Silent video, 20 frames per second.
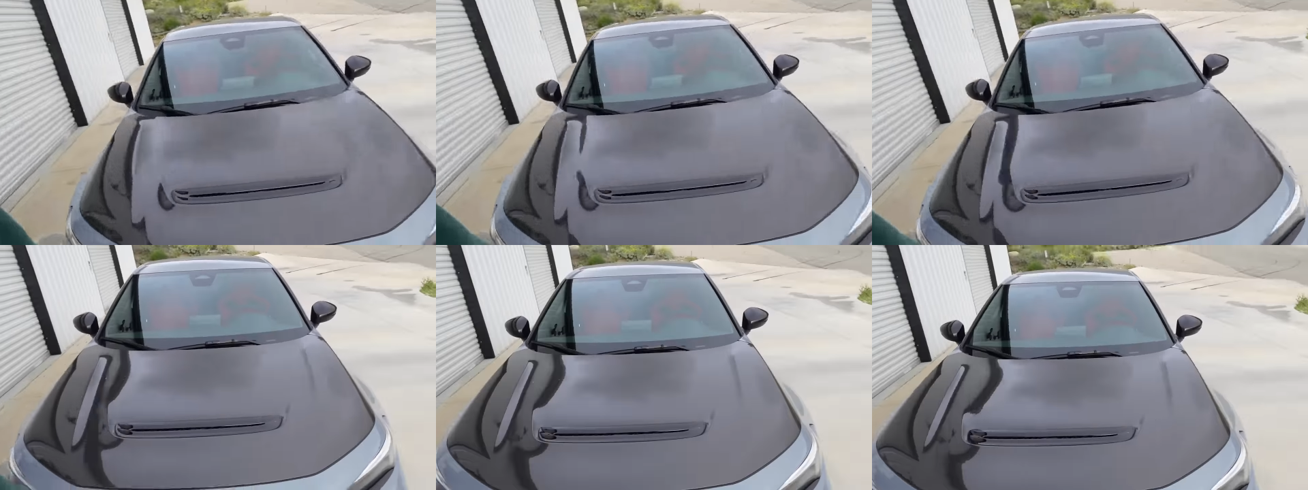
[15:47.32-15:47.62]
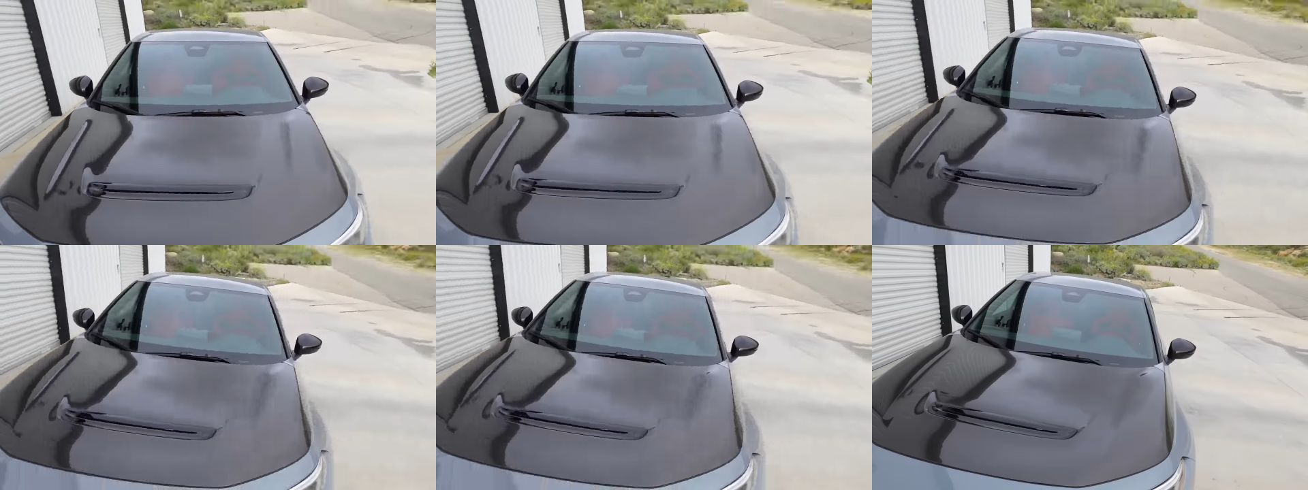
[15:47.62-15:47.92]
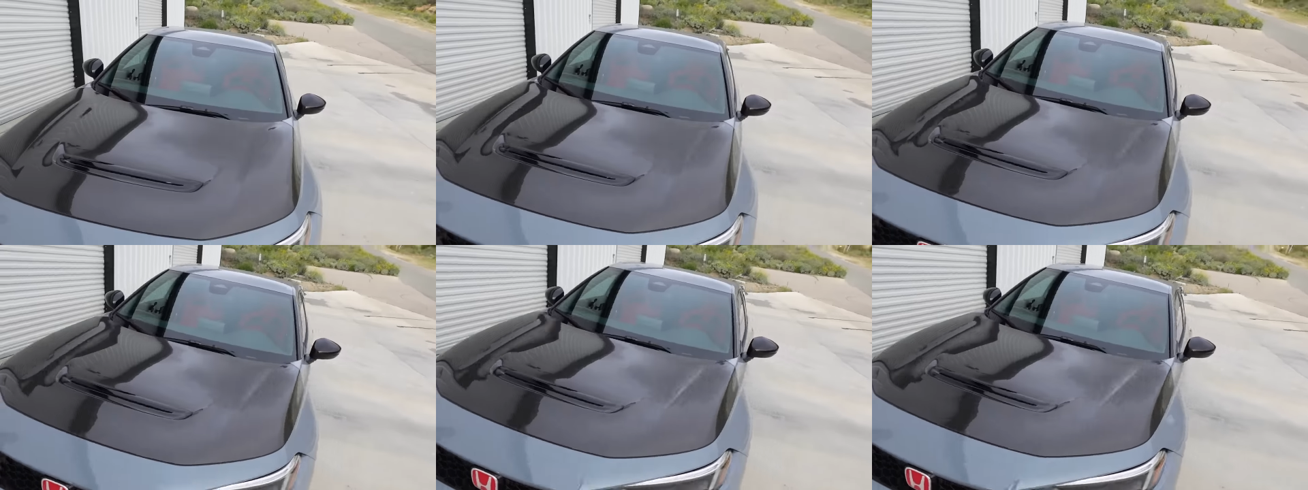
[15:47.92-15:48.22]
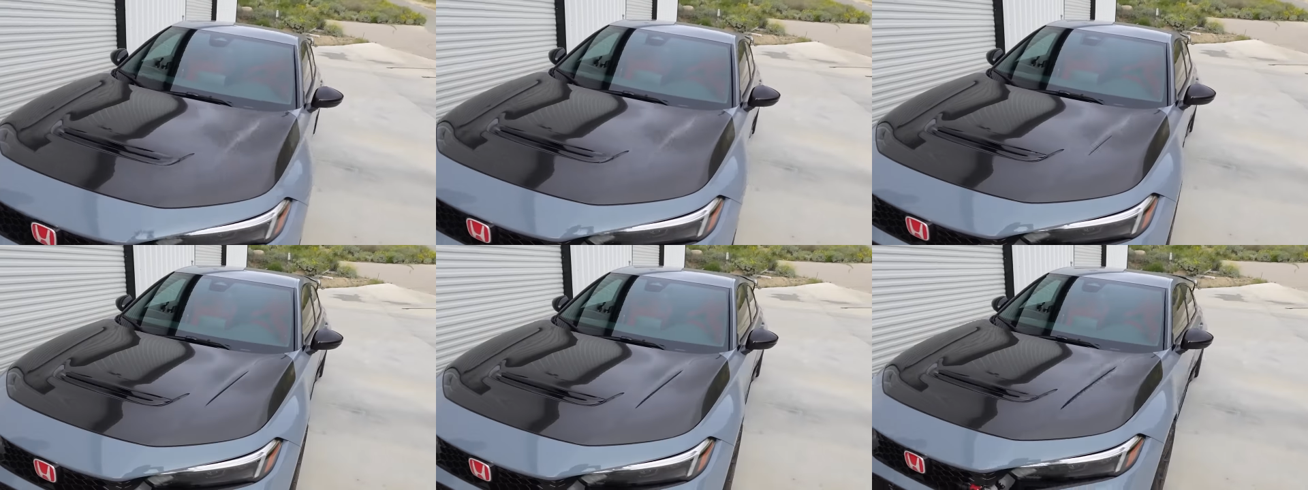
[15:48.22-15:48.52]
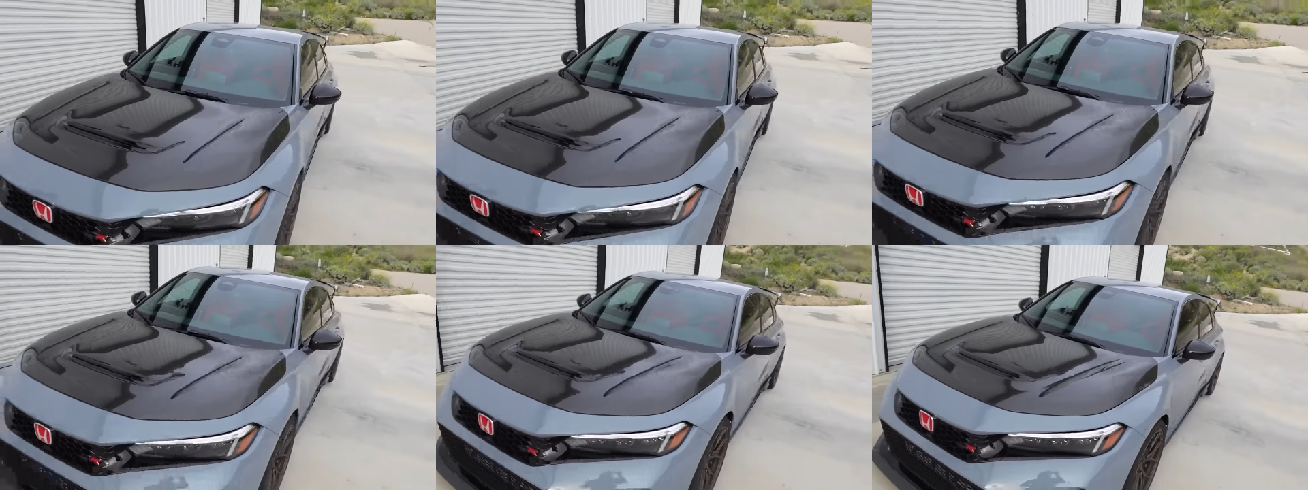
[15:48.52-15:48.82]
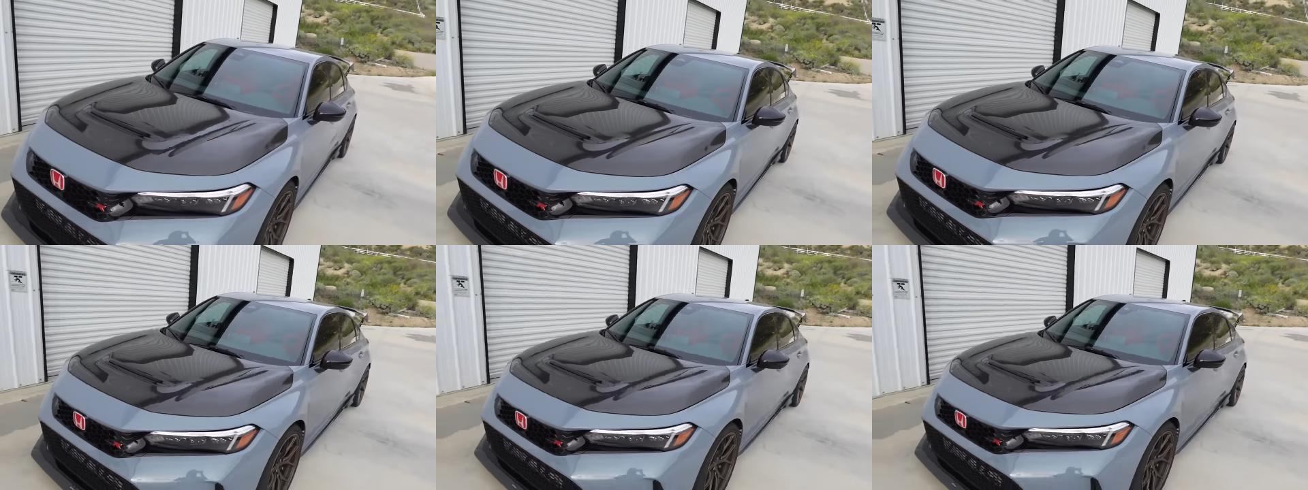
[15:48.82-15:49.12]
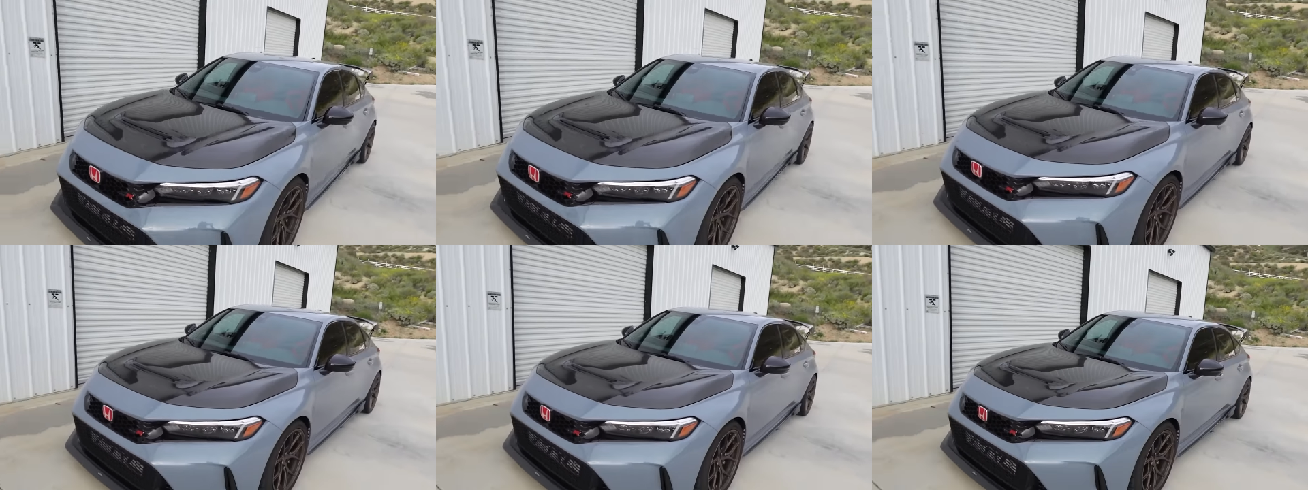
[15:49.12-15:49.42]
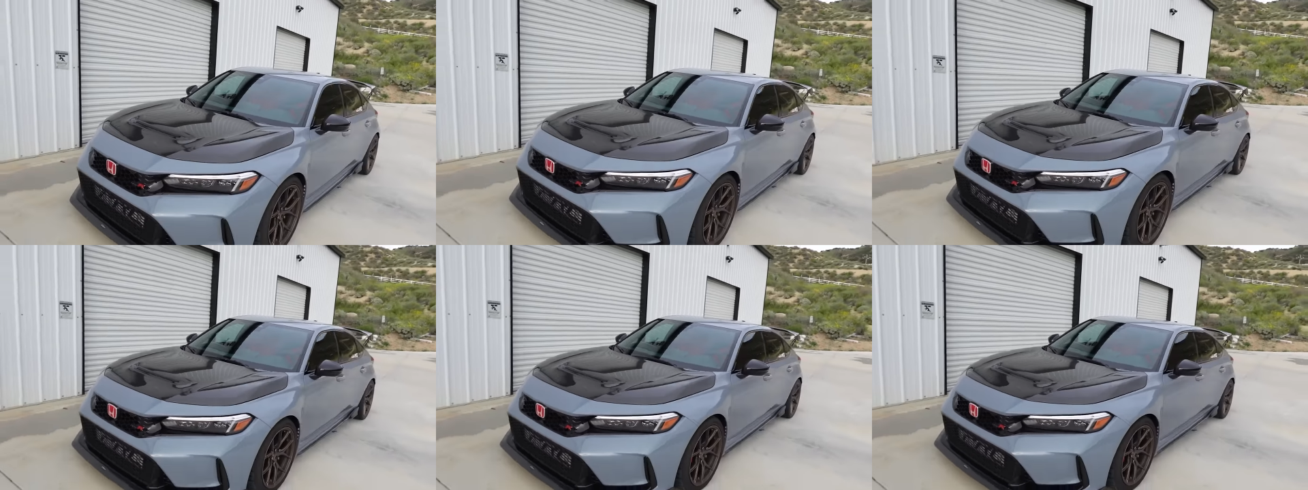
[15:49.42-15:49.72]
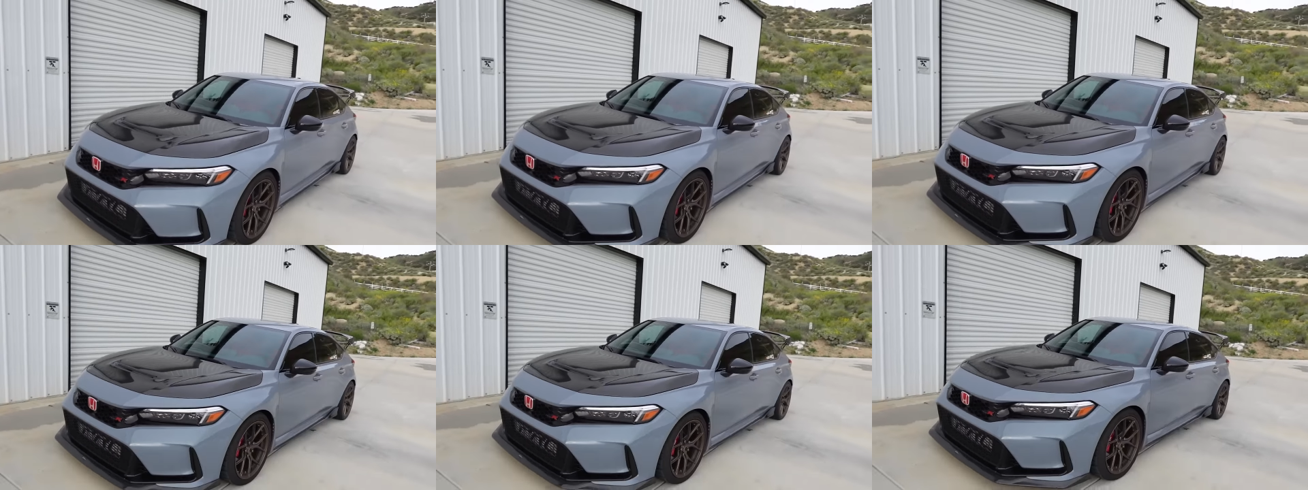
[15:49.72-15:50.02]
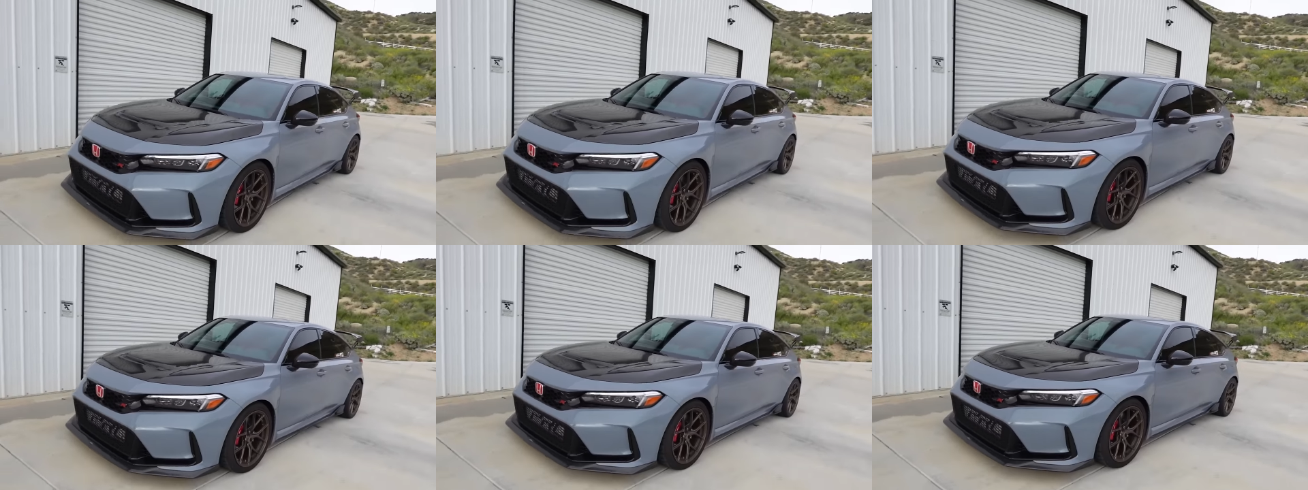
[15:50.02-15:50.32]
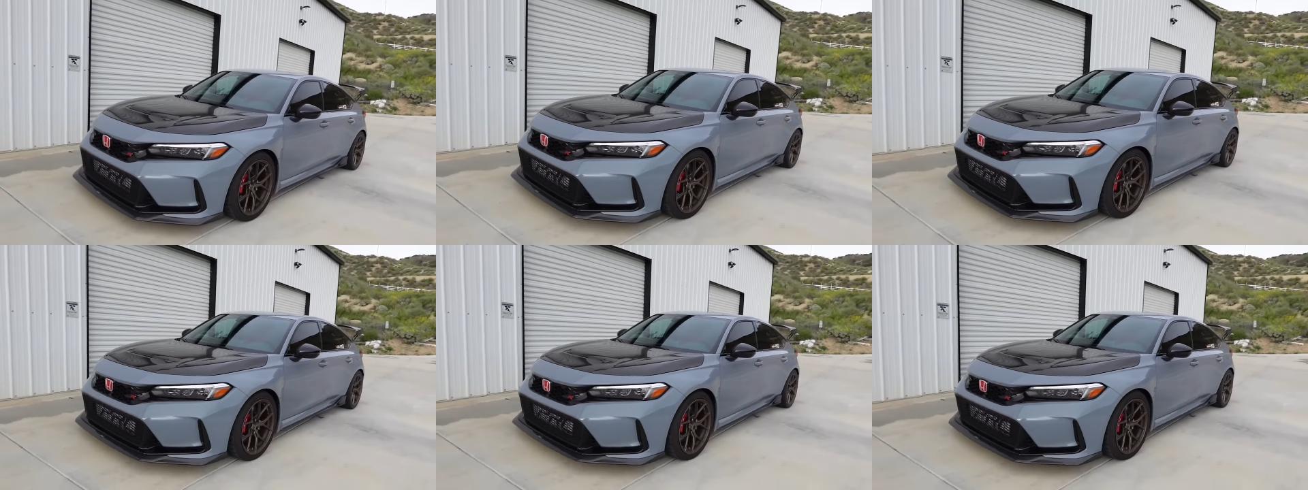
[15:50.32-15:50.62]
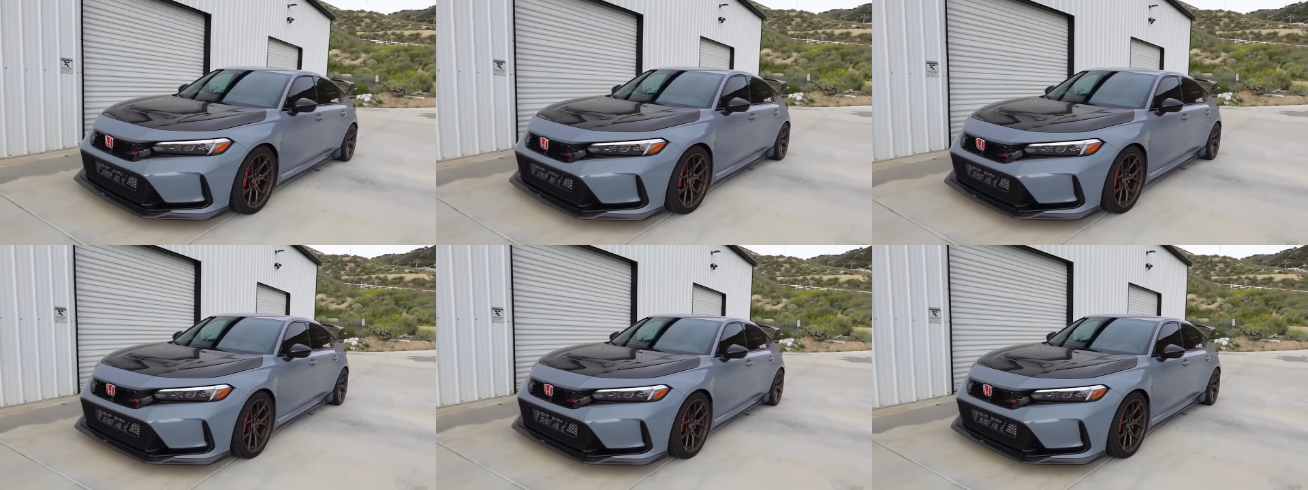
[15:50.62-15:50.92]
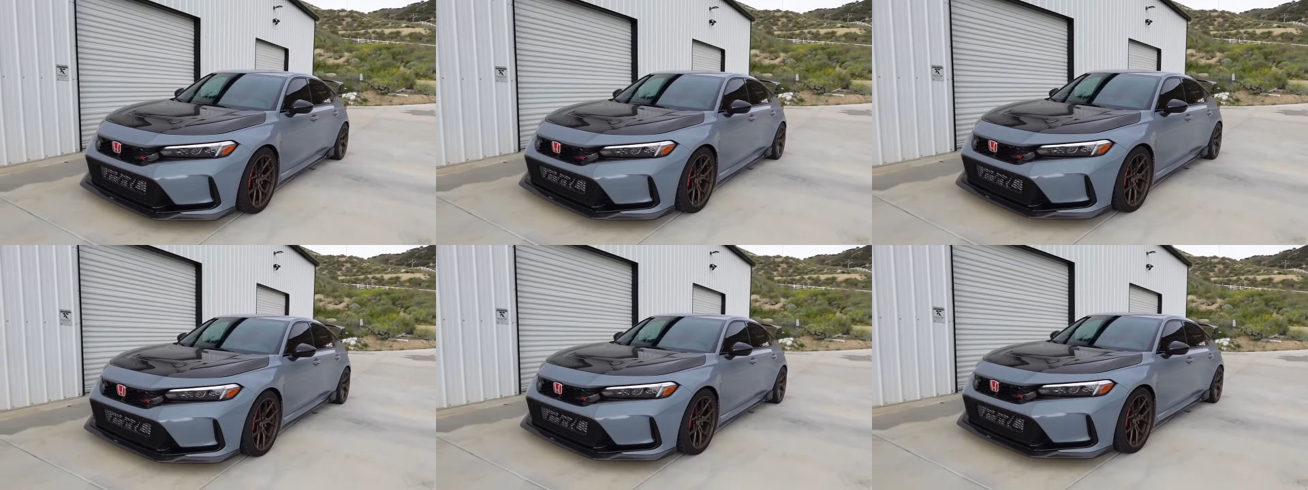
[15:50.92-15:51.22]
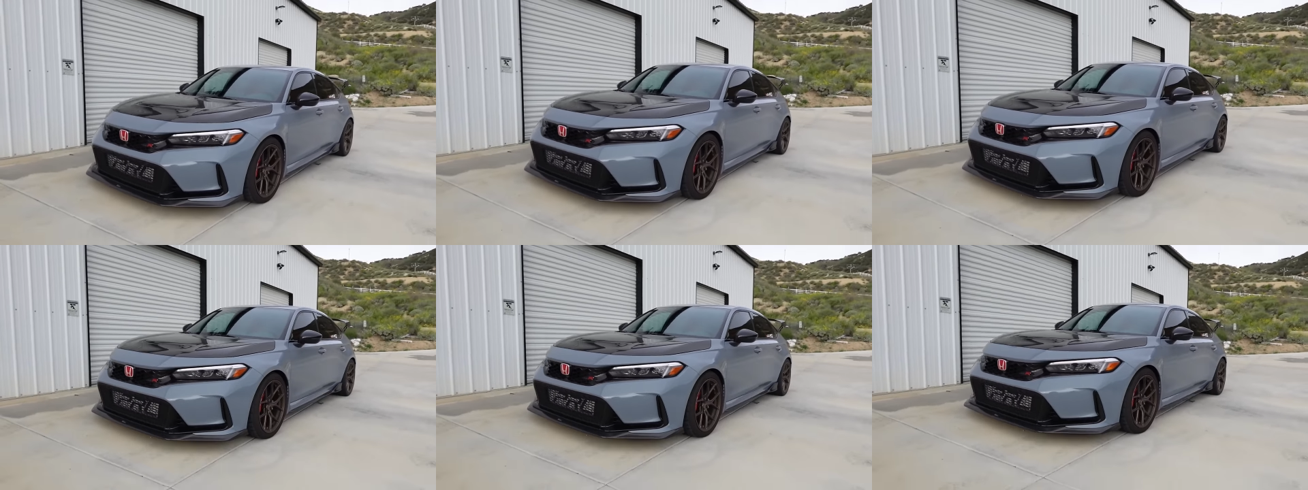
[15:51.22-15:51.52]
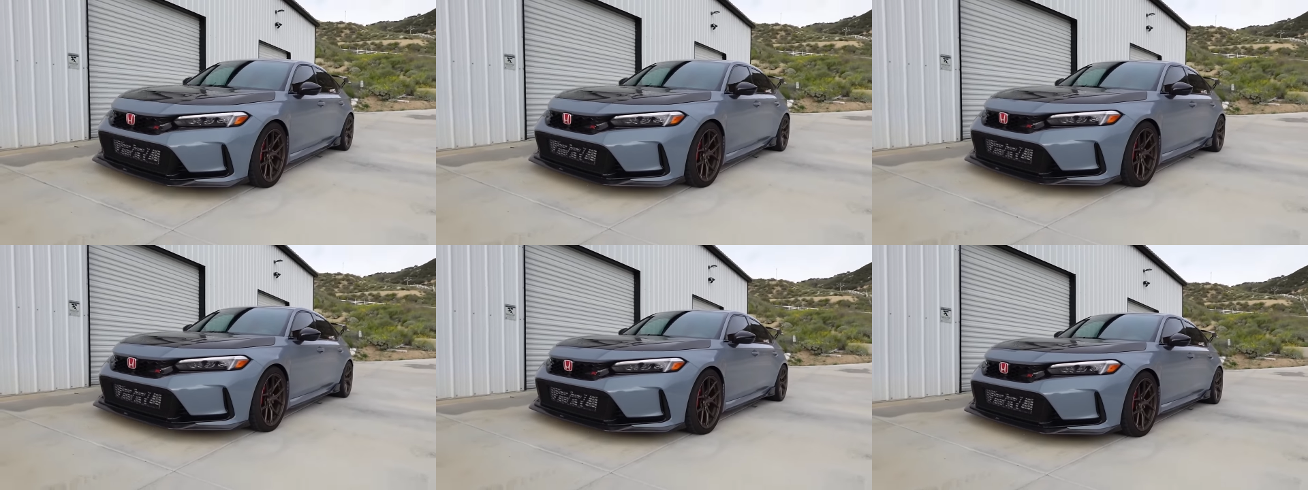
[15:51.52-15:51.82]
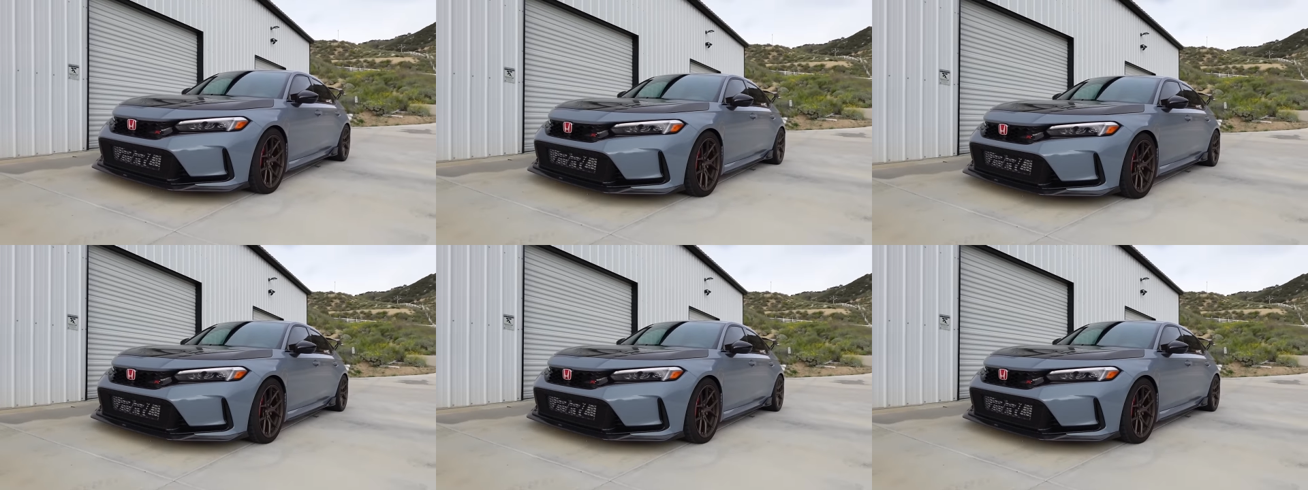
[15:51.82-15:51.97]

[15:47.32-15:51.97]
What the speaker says: No face is visible, so there are no lips to read.